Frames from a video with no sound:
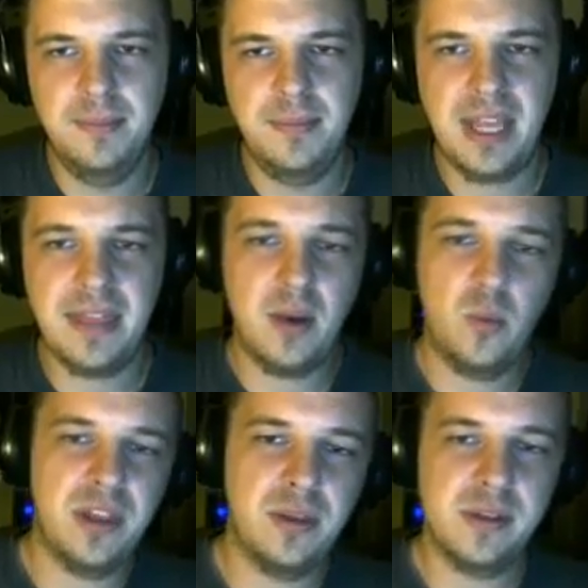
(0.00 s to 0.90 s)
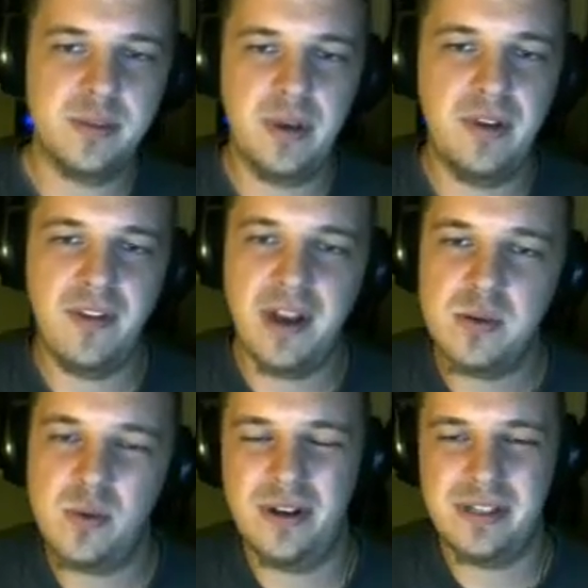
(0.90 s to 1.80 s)
but I think Wither and Spirit Fire
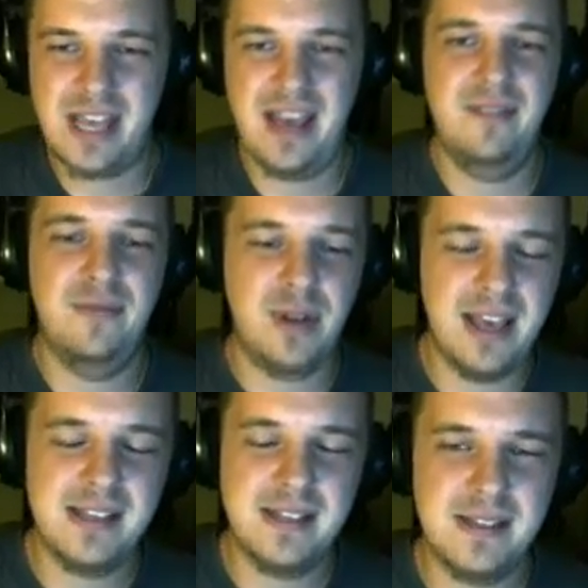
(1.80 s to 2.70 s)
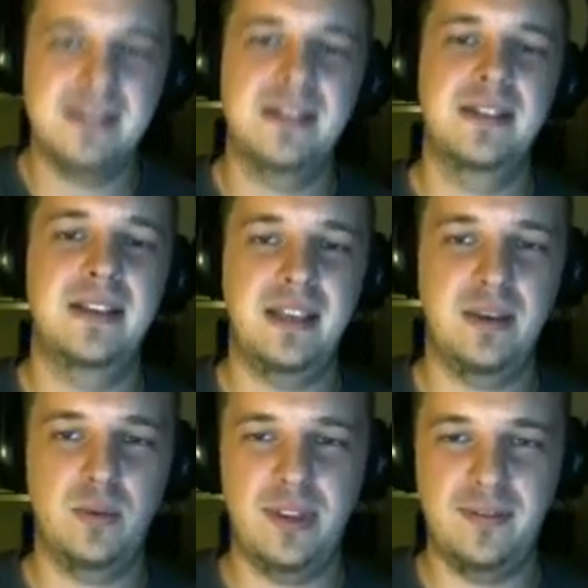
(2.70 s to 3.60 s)
is where it's at for Nasus. You
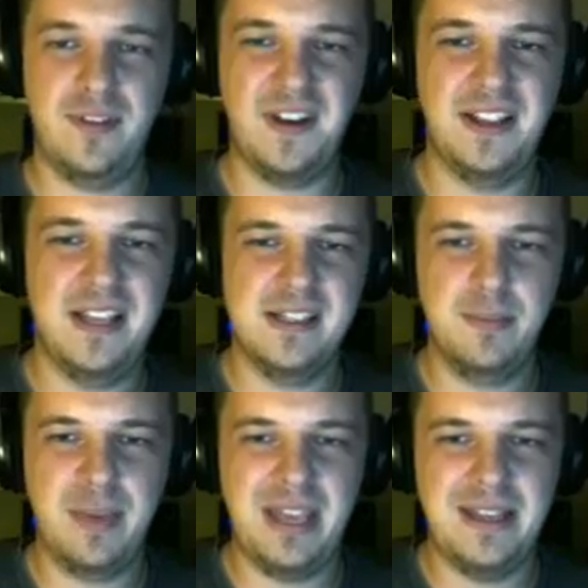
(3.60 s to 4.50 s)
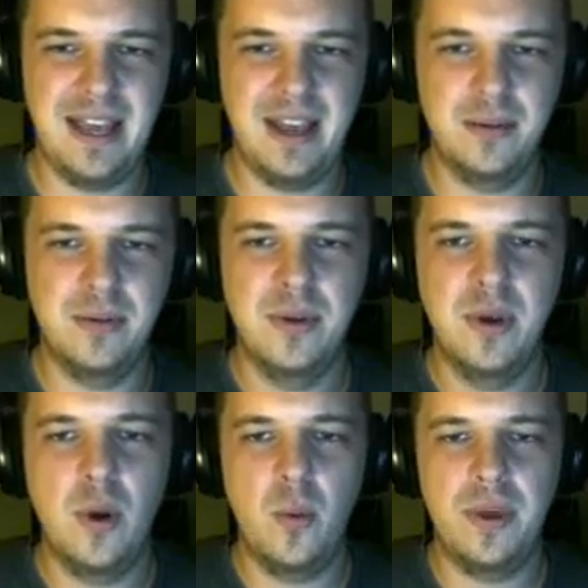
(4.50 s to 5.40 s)
can really fucking lay some pain down
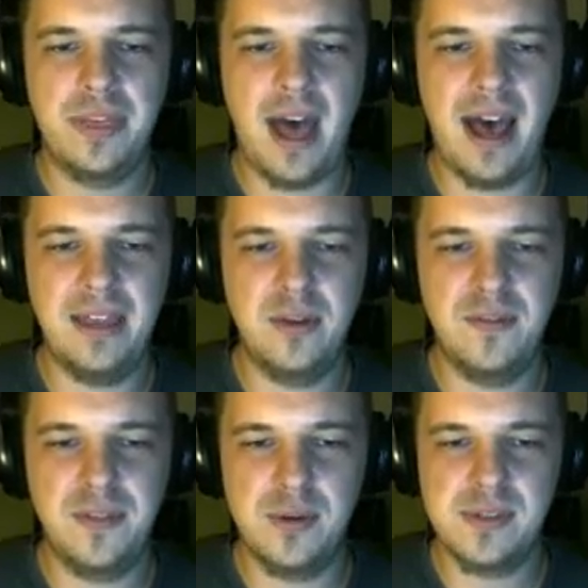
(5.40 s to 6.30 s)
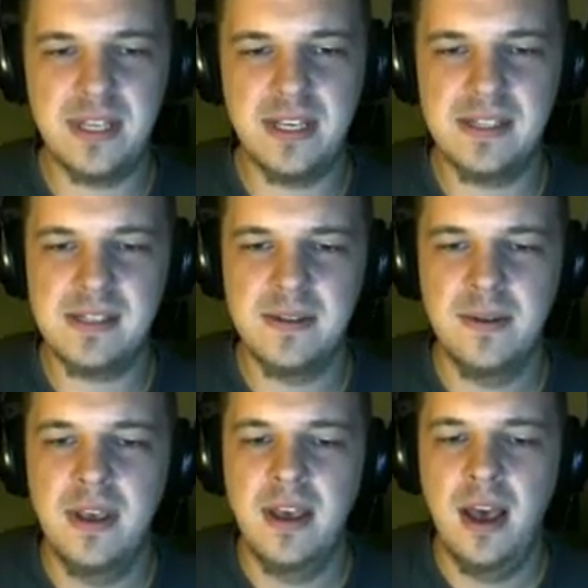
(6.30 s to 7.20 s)
with either of those things.
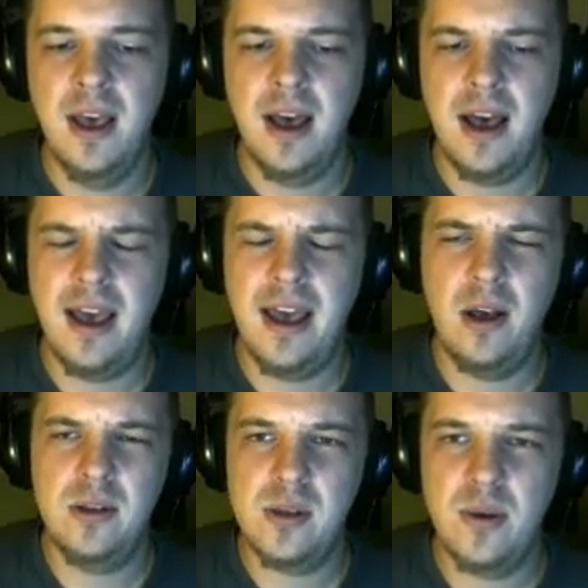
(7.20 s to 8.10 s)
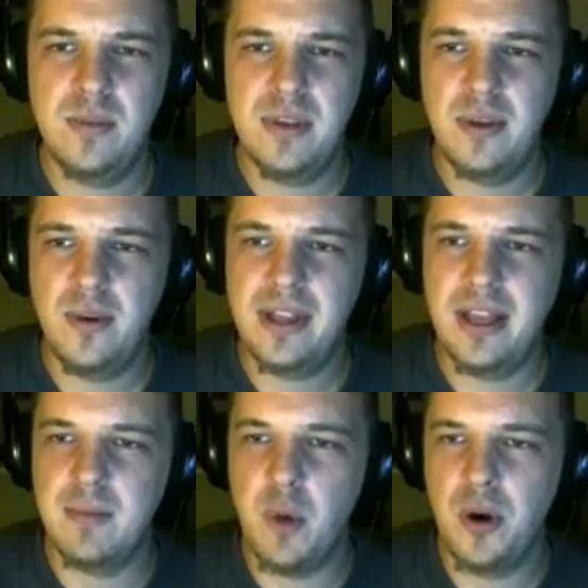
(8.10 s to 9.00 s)
I also am doing
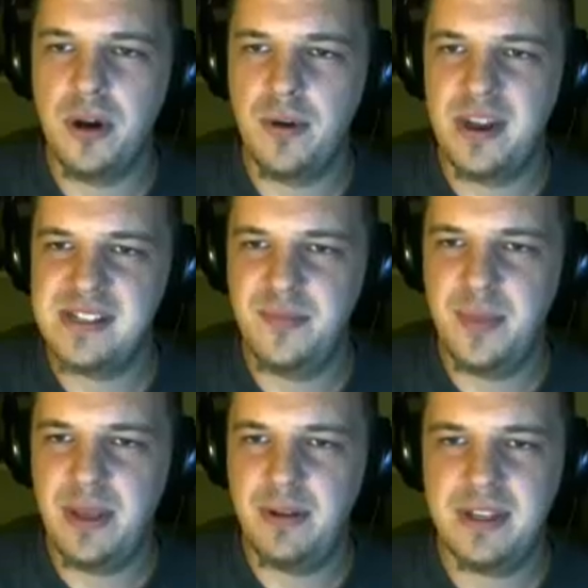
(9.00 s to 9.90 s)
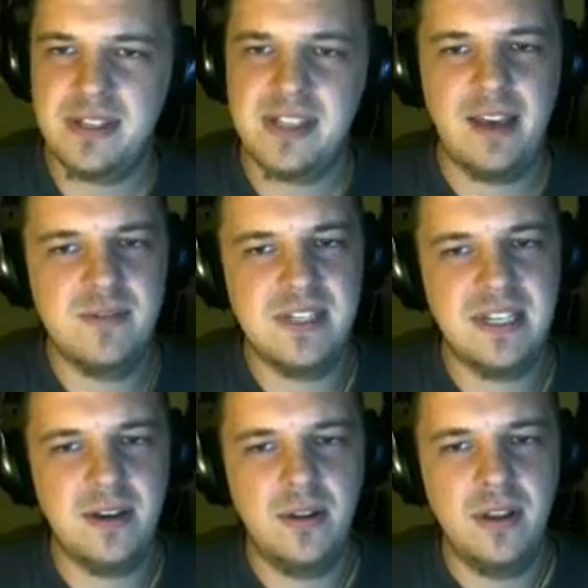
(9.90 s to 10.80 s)
like more aggressive build because I have
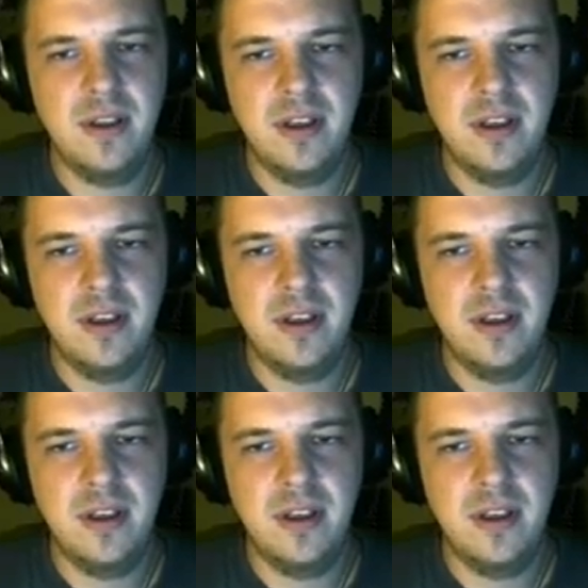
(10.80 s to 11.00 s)
Zeal.